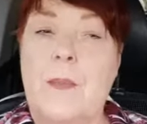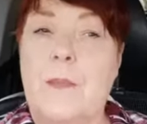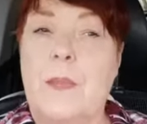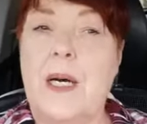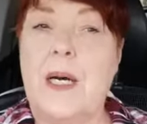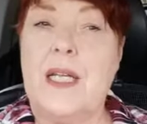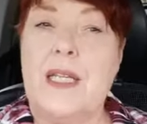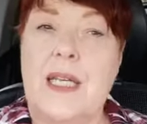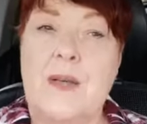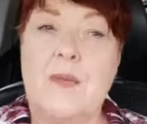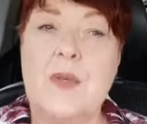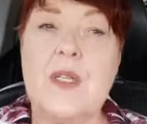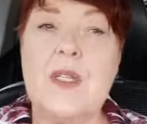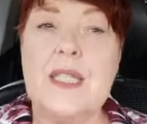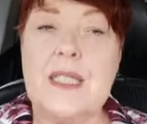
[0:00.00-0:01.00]
but it
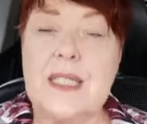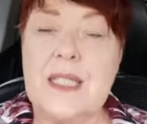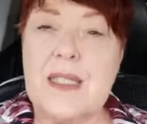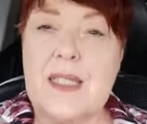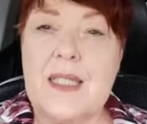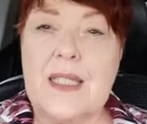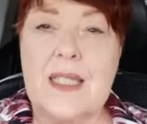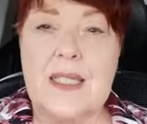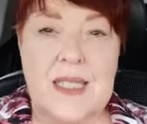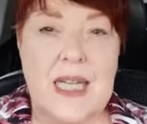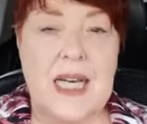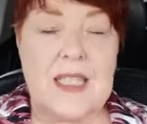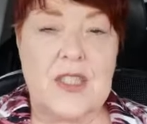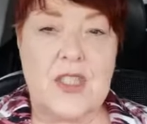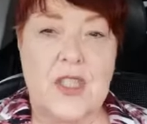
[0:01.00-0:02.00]
really do, does
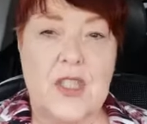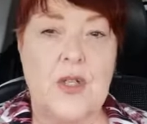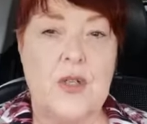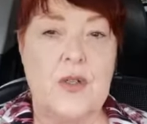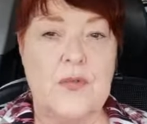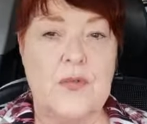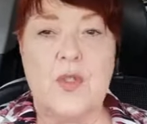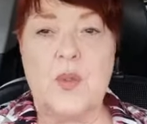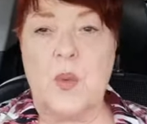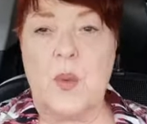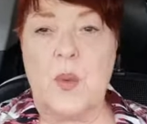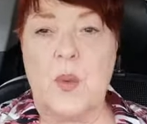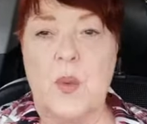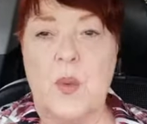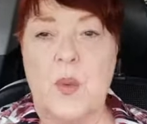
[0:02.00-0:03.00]
not serve you
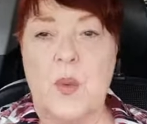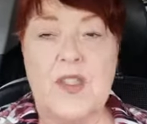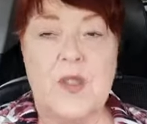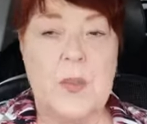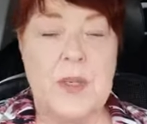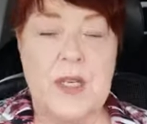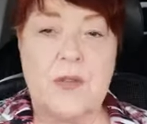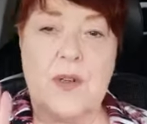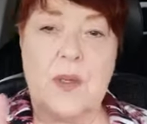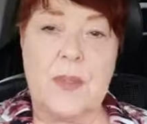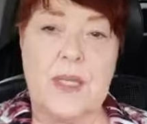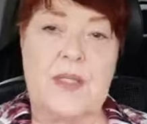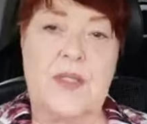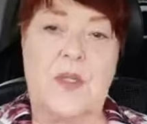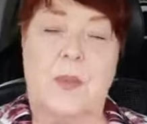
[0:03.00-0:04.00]
well. I speak from
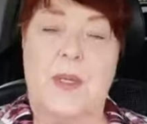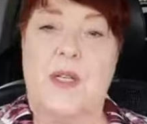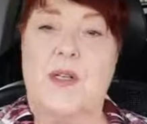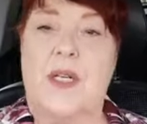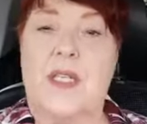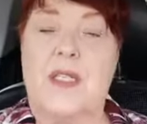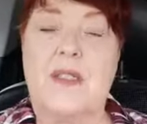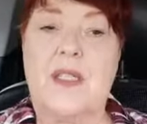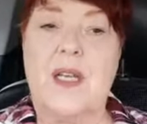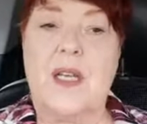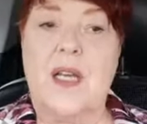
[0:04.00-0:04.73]
experience.